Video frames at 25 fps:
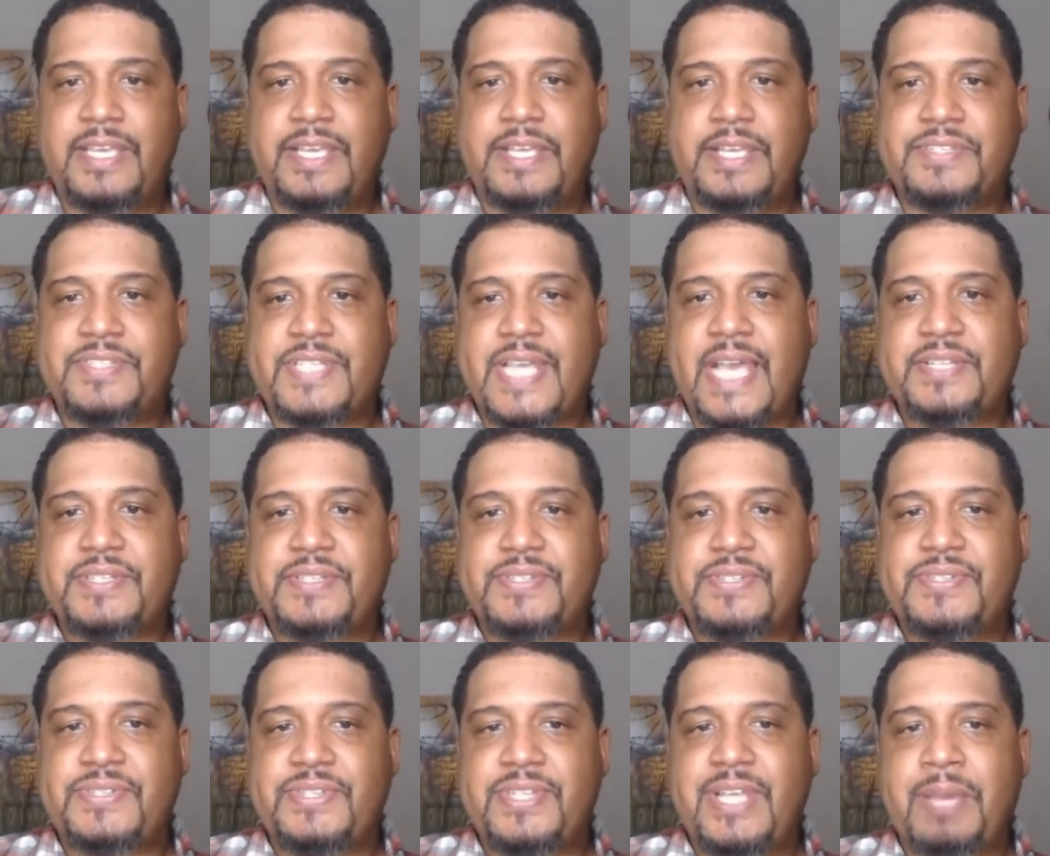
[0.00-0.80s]
is
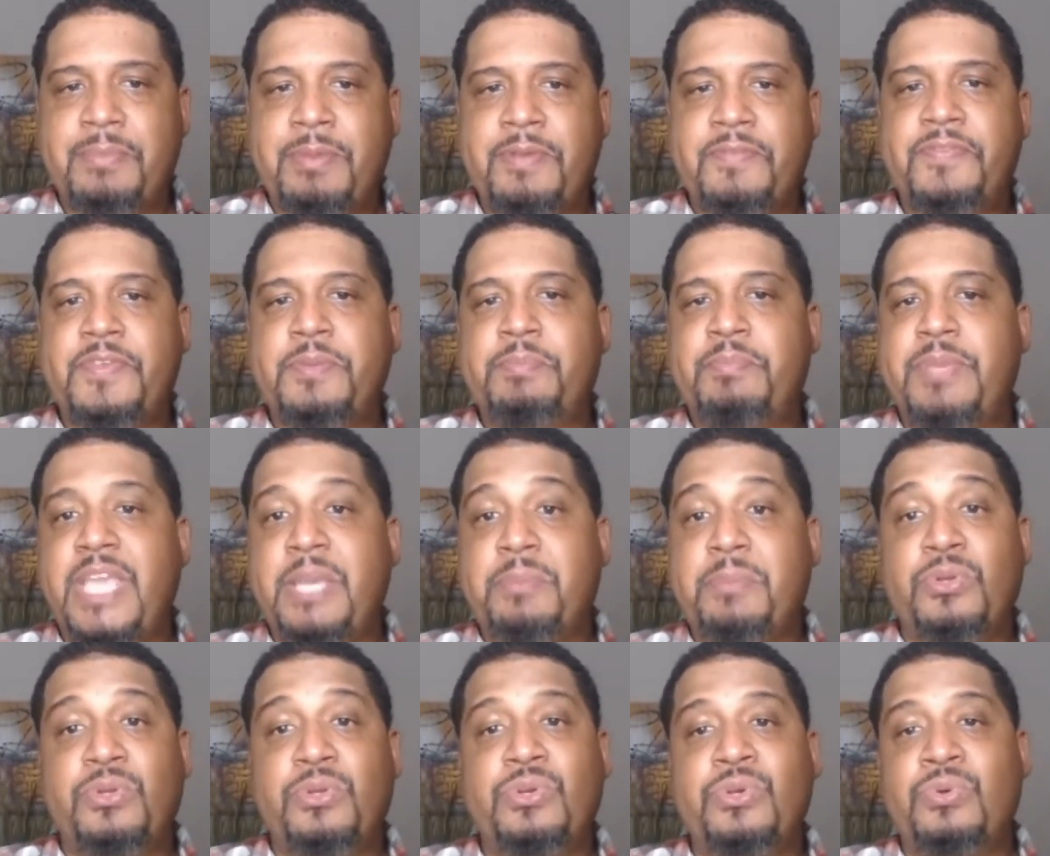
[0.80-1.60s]
that some of the
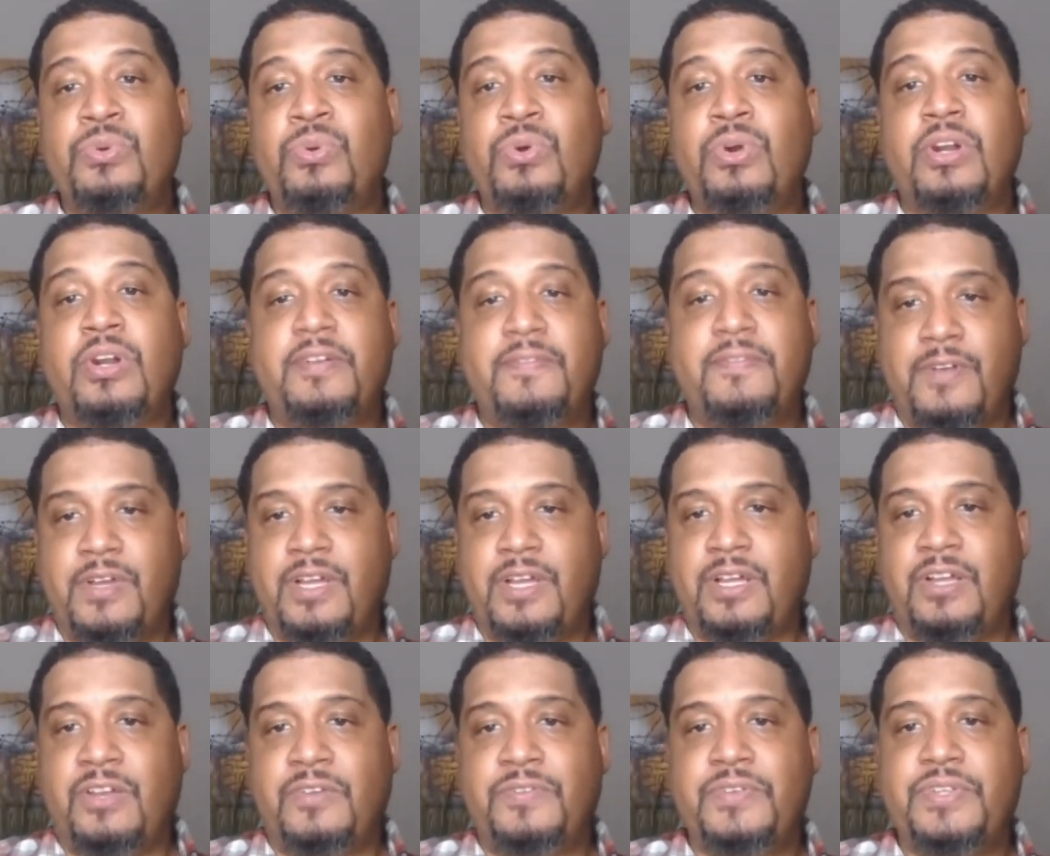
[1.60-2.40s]
people who were
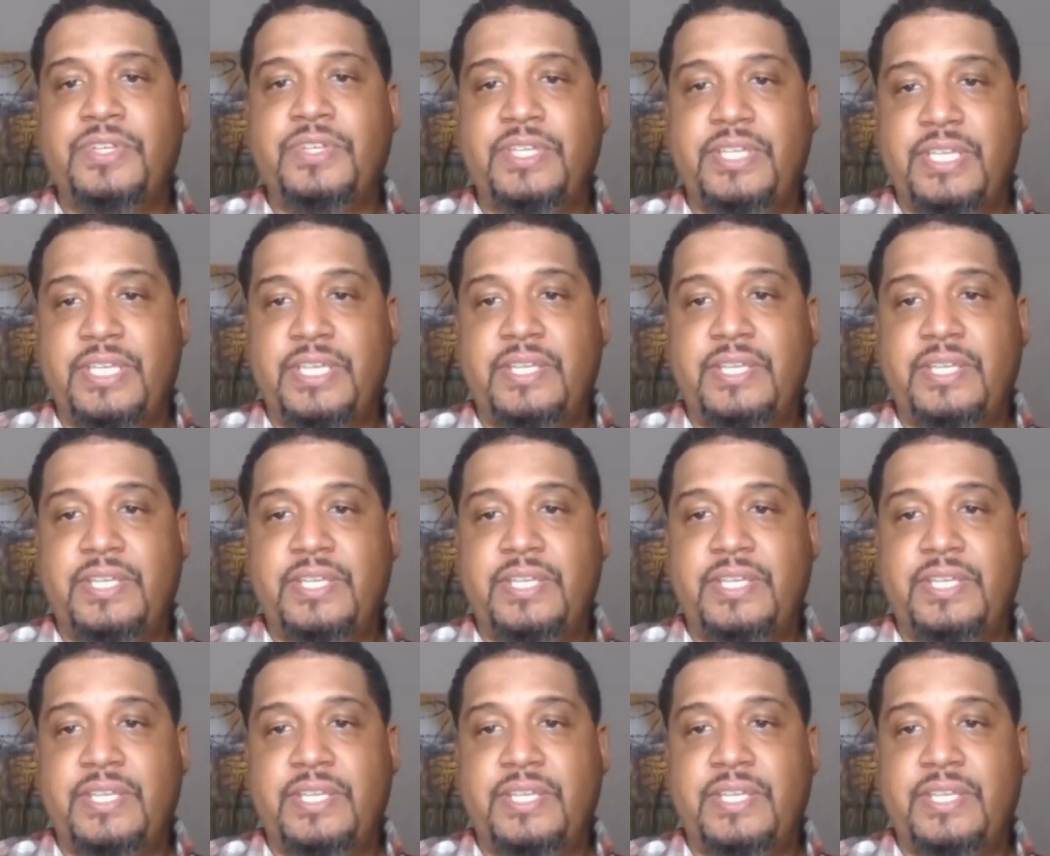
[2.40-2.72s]
involved